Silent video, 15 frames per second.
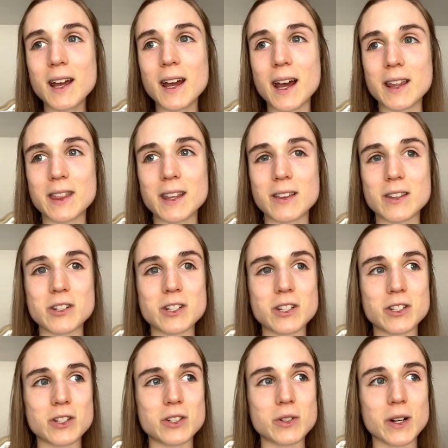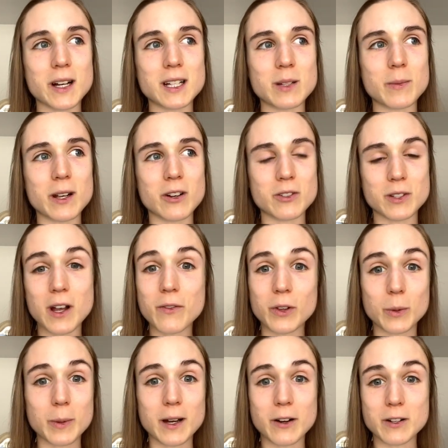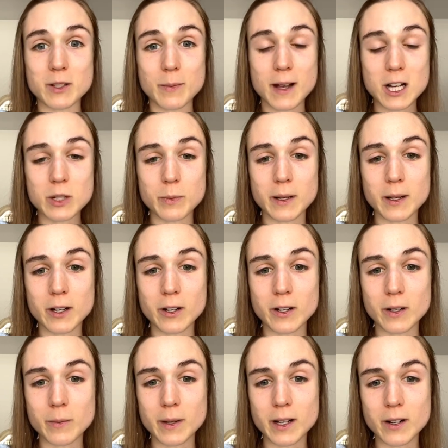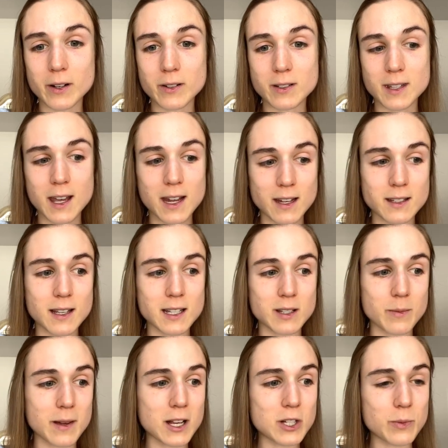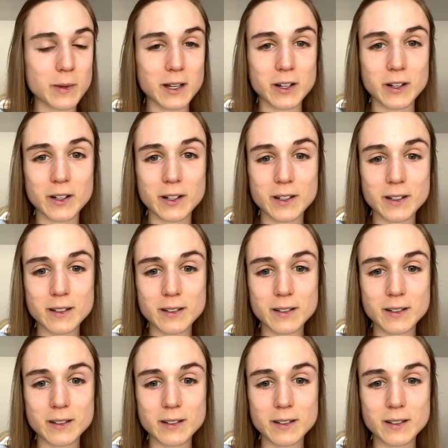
I think that she's just trying to make herself look better as a matchmaker and make her status as a matchmaker.